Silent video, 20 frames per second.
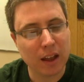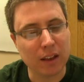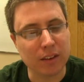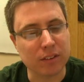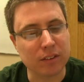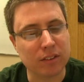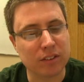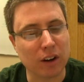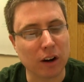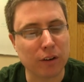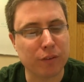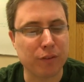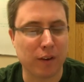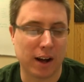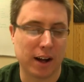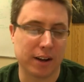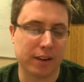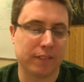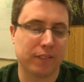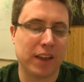
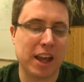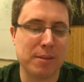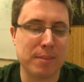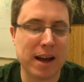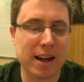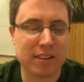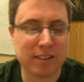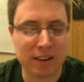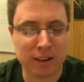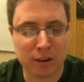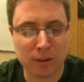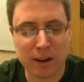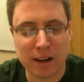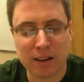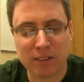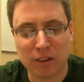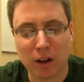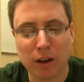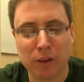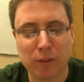Zarfon. Hey Matt, and
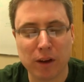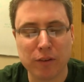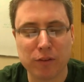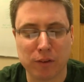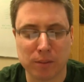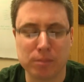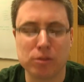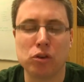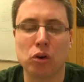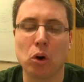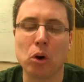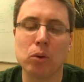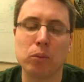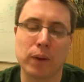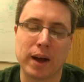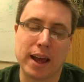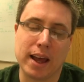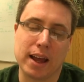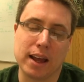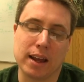greetings all the way from
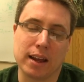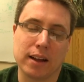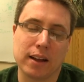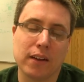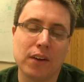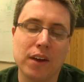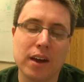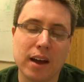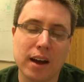Norway.